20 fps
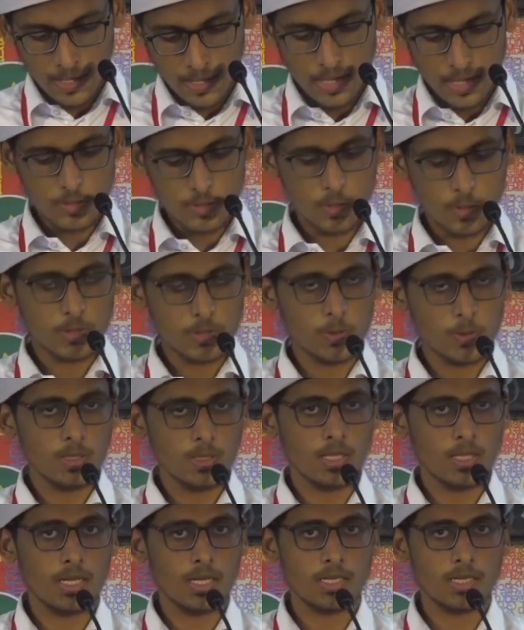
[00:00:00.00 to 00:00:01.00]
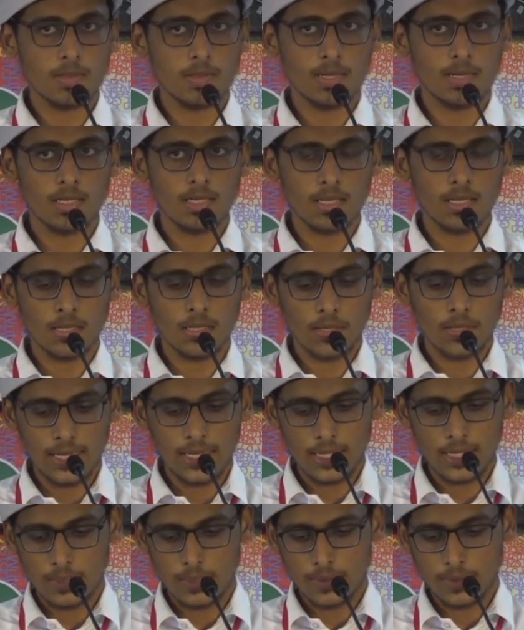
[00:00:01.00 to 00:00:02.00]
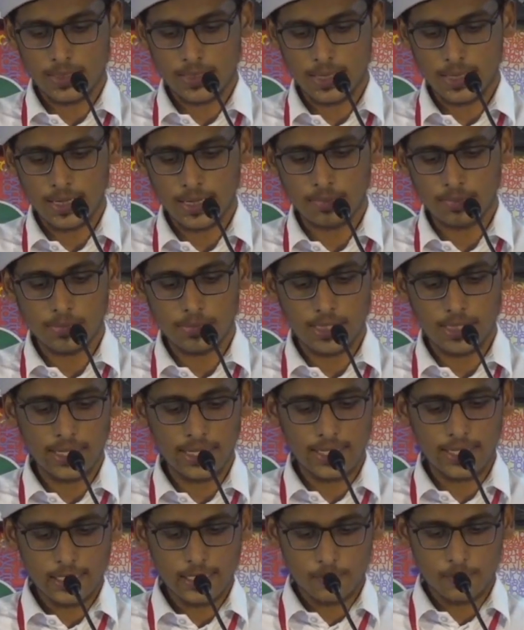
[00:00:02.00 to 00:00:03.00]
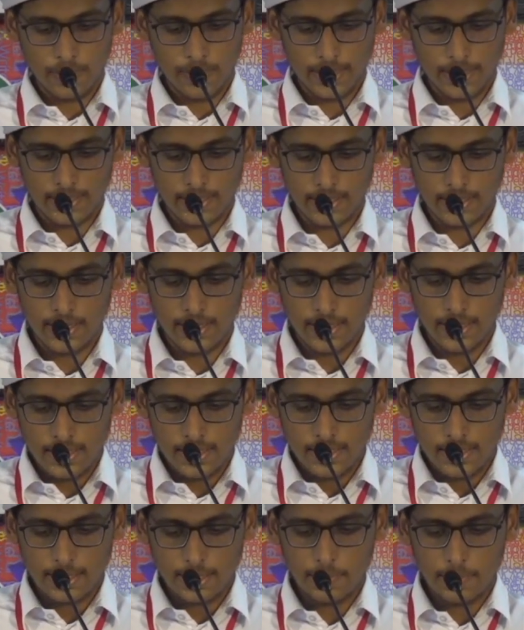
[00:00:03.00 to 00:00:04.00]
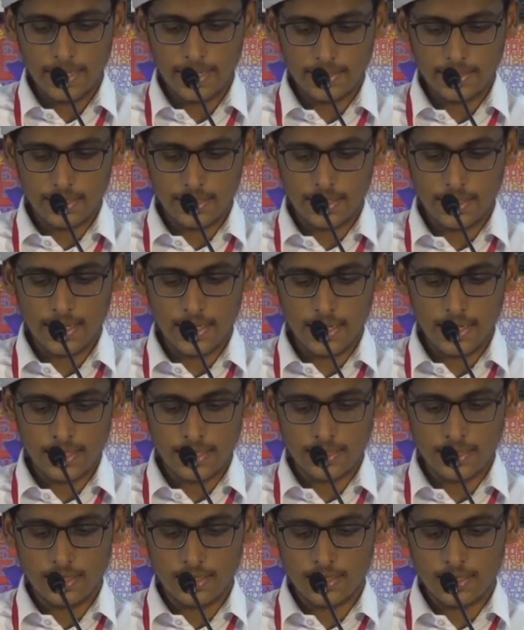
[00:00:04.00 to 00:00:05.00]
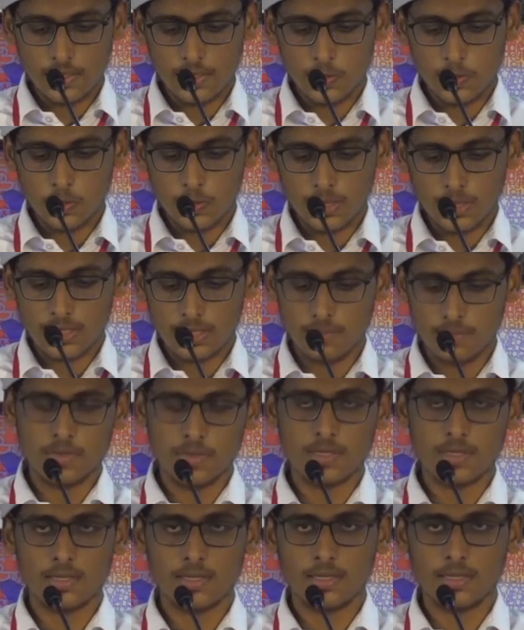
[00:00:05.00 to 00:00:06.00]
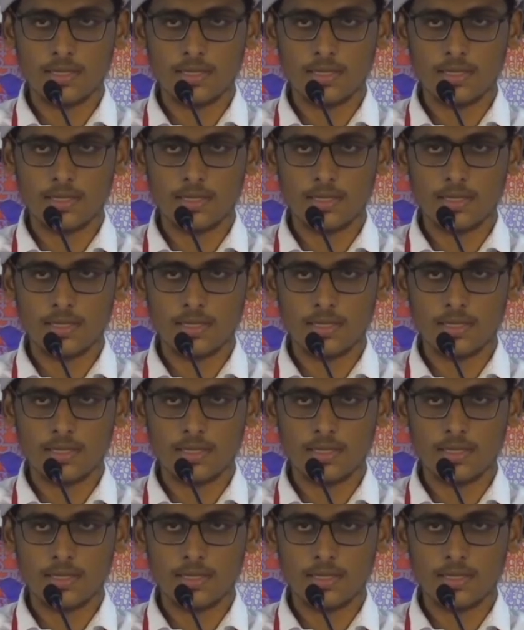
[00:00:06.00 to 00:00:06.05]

As Rasulullah sallallahu alaihi wasallam didn't explain the matter regarding these two terms,